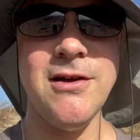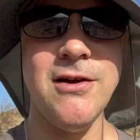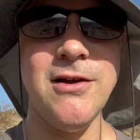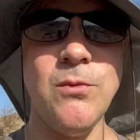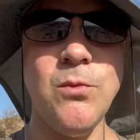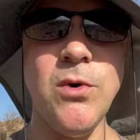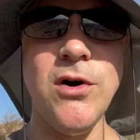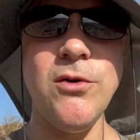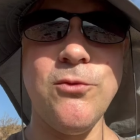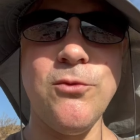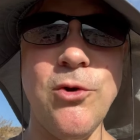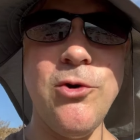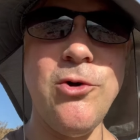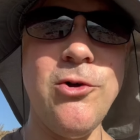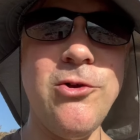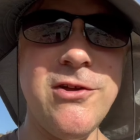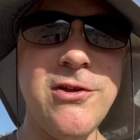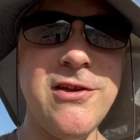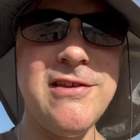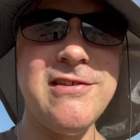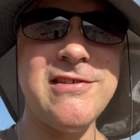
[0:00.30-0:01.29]
what
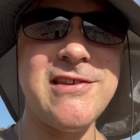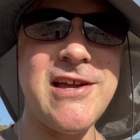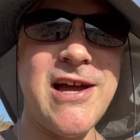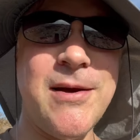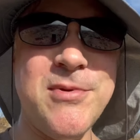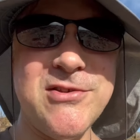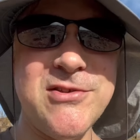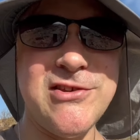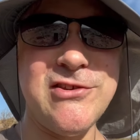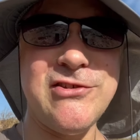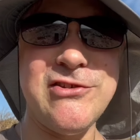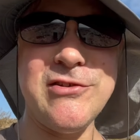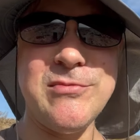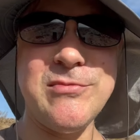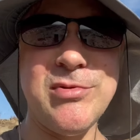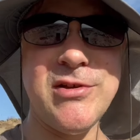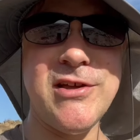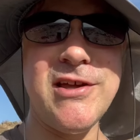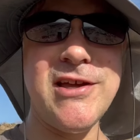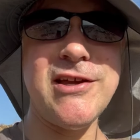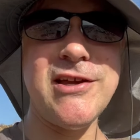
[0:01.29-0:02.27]
role is composition
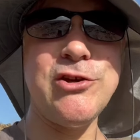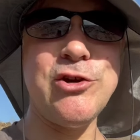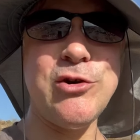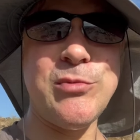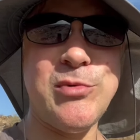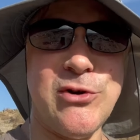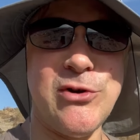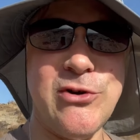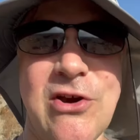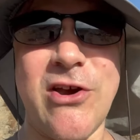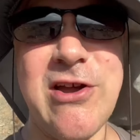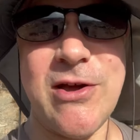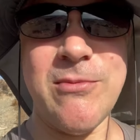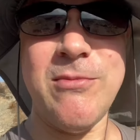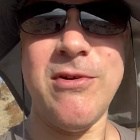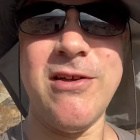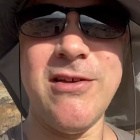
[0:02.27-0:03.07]
playing in your program?